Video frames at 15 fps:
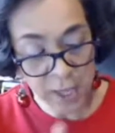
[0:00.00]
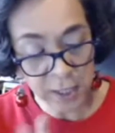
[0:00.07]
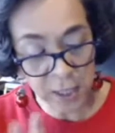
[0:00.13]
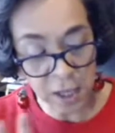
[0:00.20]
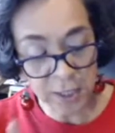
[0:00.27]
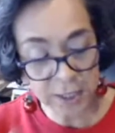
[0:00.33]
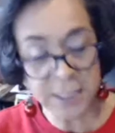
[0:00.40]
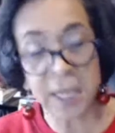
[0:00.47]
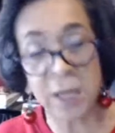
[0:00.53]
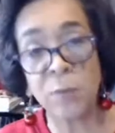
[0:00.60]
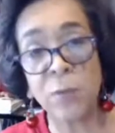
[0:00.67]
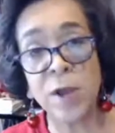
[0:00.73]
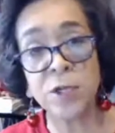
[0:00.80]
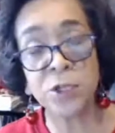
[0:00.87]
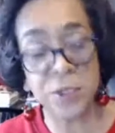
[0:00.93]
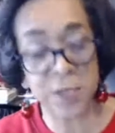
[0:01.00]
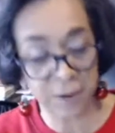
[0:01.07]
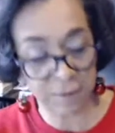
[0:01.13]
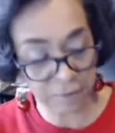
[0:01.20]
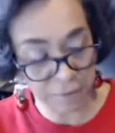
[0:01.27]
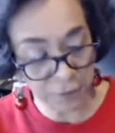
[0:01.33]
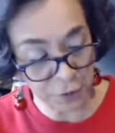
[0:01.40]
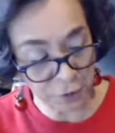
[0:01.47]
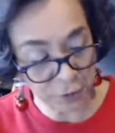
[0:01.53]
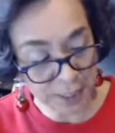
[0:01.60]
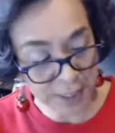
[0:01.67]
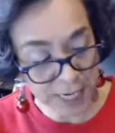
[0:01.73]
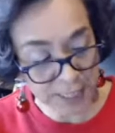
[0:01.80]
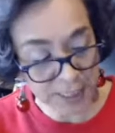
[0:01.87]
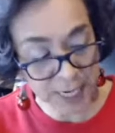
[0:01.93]
long celebration of food as
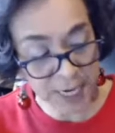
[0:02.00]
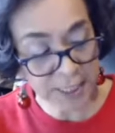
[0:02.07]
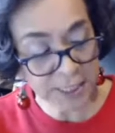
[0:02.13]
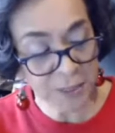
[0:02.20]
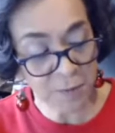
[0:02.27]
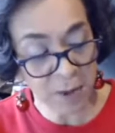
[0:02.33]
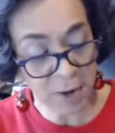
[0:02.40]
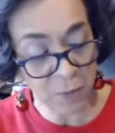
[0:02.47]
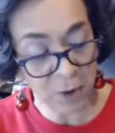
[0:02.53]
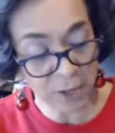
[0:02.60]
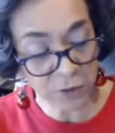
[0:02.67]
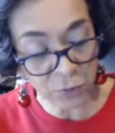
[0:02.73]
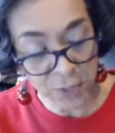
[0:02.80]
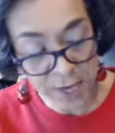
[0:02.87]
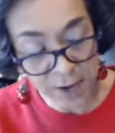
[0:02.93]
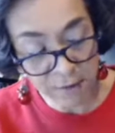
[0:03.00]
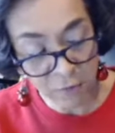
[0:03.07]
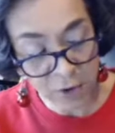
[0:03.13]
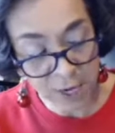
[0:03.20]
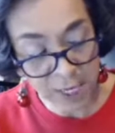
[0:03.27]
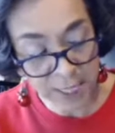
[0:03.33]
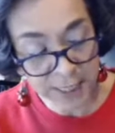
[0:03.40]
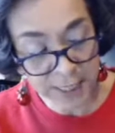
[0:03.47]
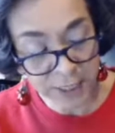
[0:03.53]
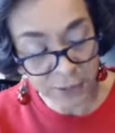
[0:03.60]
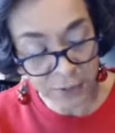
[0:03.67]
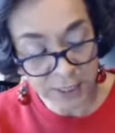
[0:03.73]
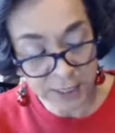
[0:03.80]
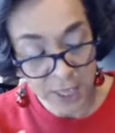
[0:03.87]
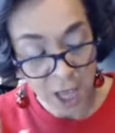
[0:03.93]
I taste my way through a never-ending
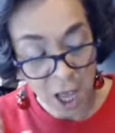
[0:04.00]
series